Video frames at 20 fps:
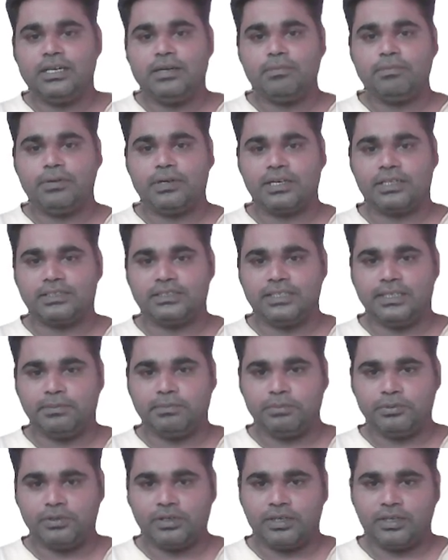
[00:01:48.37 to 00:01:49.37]
for
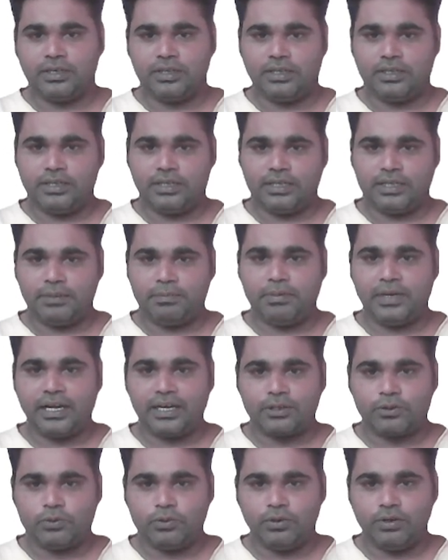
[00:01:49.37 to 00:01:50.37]
example, a
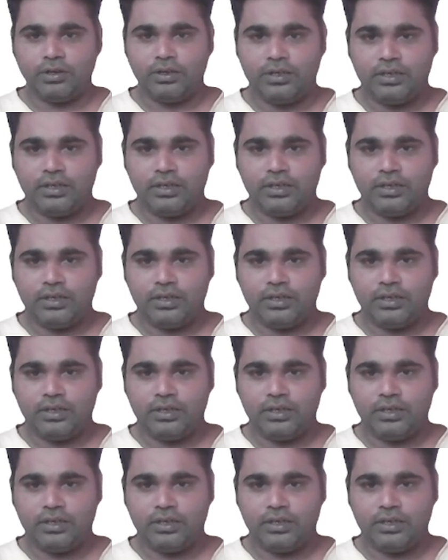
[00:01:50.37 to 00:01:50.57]
vacuole.